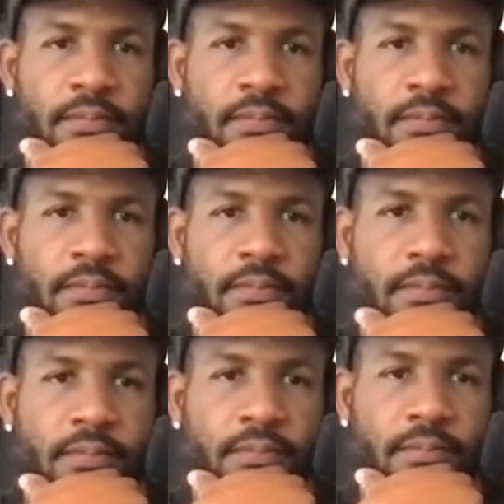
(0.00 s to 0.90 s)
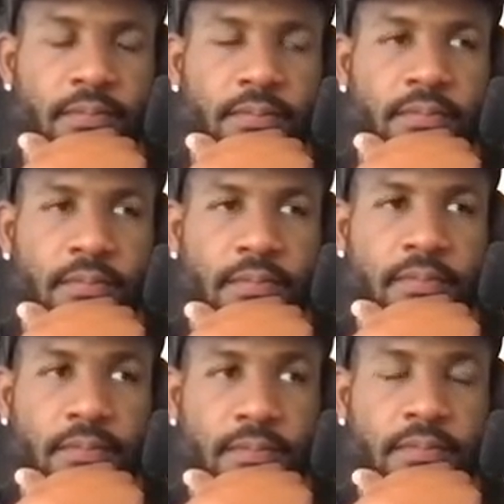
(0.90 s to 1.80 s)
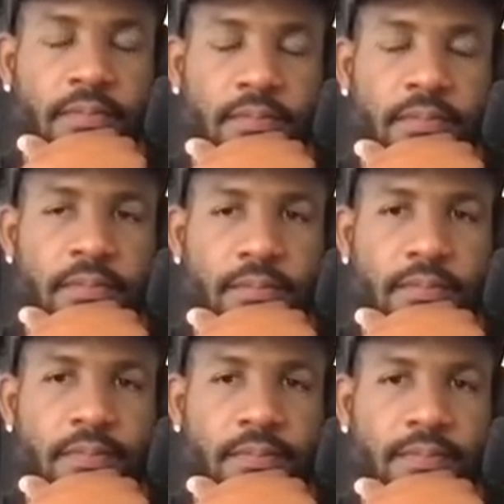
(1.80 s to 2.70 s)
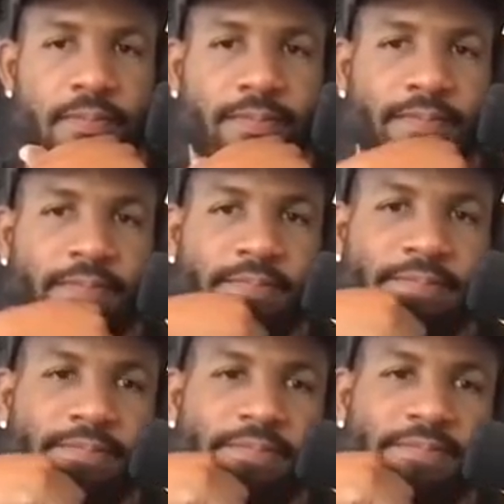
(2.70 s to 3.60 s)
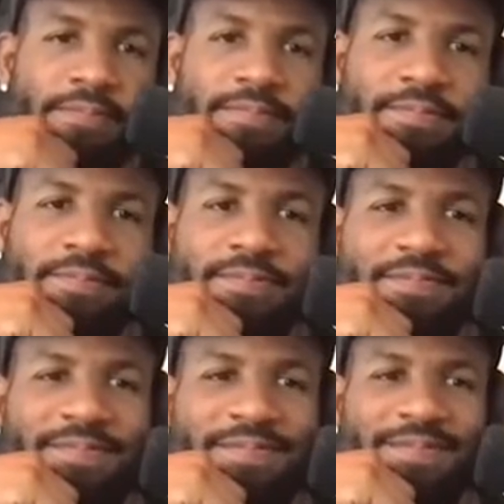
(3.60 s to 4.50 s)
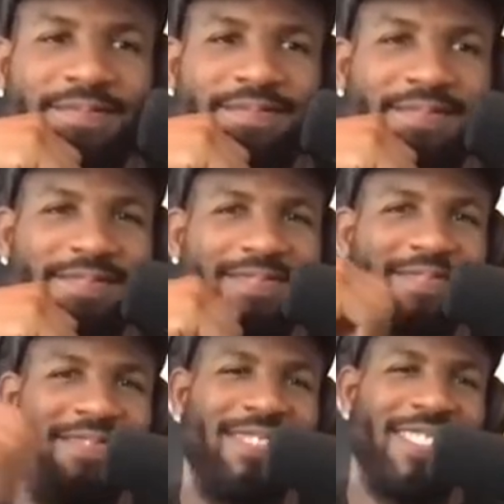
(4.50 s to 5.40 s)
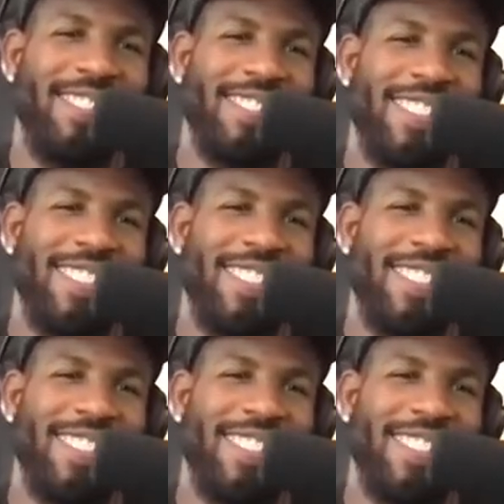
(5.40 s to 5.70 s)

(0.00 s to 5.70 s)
[no speech]